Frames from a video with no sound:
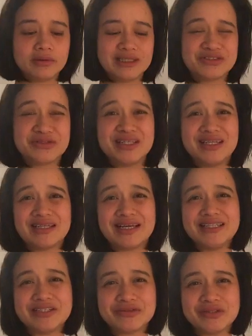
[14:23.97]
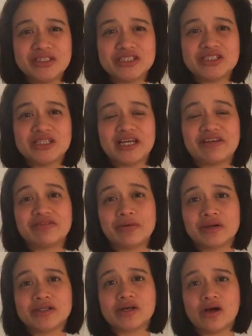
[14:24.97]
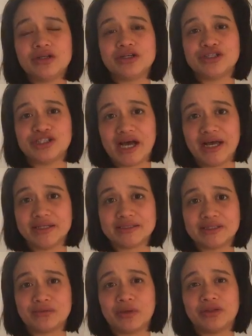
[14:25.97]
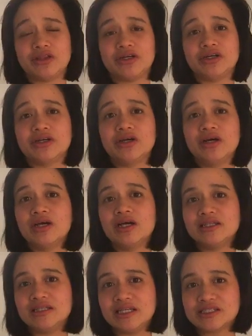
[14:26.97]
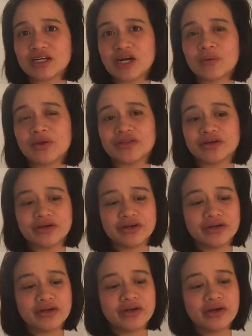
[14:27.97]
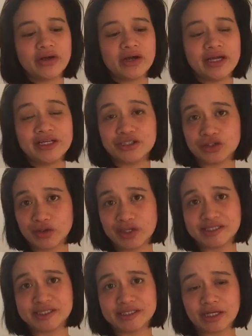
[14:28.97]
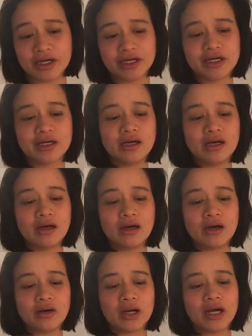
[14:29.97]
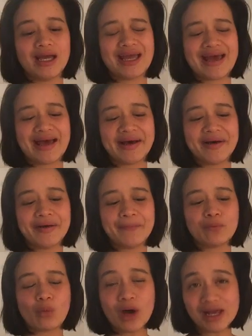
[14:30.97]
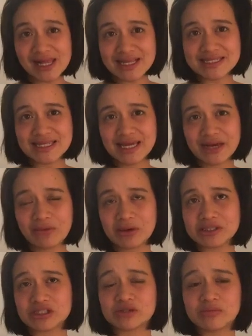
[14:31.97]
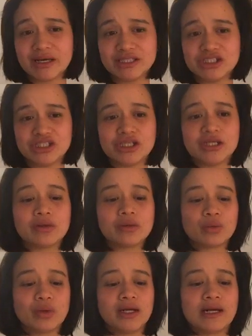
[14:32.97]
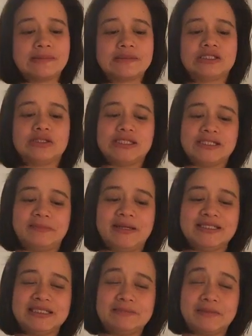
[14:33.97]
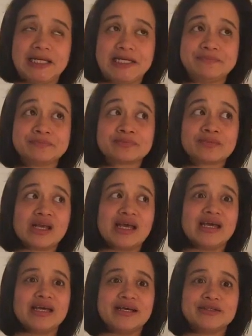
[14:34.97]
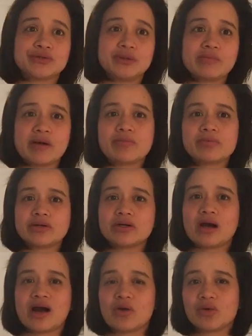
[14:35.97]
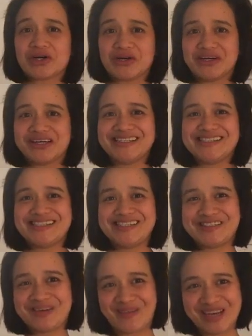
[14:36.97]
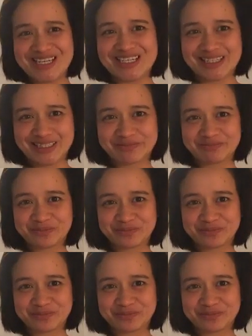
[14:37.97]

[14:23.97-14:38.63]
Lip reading: is really just to focus on your child and what their needs are, what their interests are. Okay. One last thing I want to mention when it comes to independent play is remember our current situation.